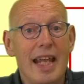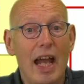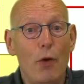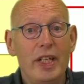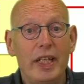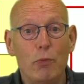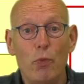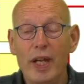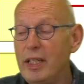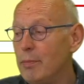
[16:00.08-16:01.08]
how we can
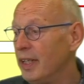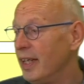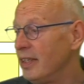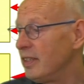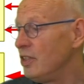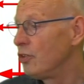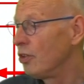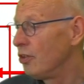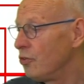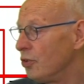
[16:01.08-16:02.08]
weigh them against each
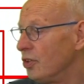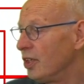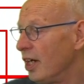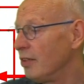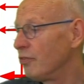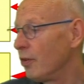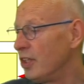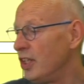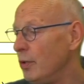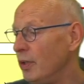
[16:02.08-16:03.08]
other, certain kind of
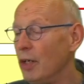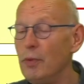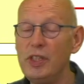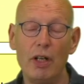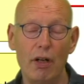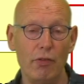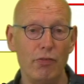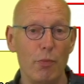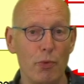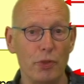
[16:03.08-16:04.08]
criteria which are of
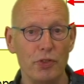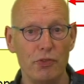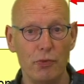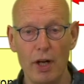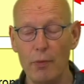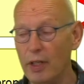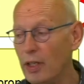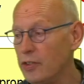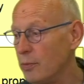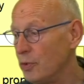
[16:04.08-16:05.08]
importance for our
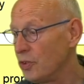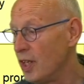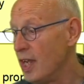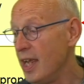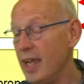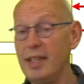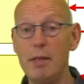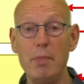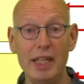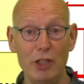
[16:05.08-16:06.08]
customers. And
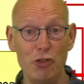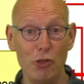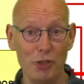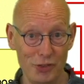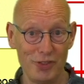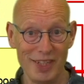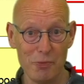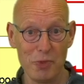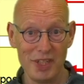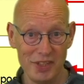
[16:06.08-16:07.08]
then make a choice.
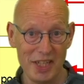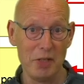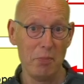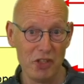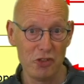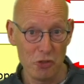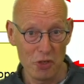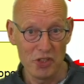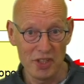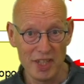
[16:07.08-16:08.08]
What is then the best
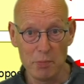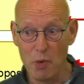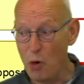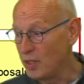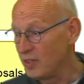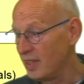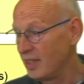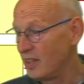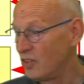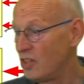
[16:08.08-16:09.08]
choice at that moment?
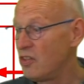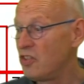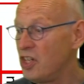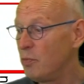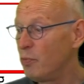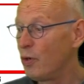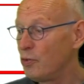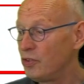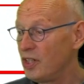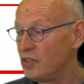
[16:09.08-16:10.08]
That's the decision
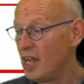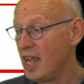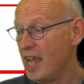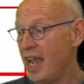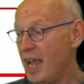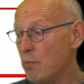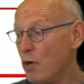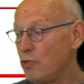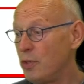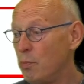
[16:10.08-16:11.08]
process. And
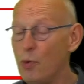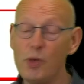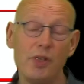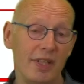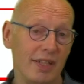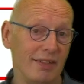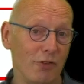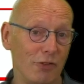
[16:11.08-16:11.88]
most important, and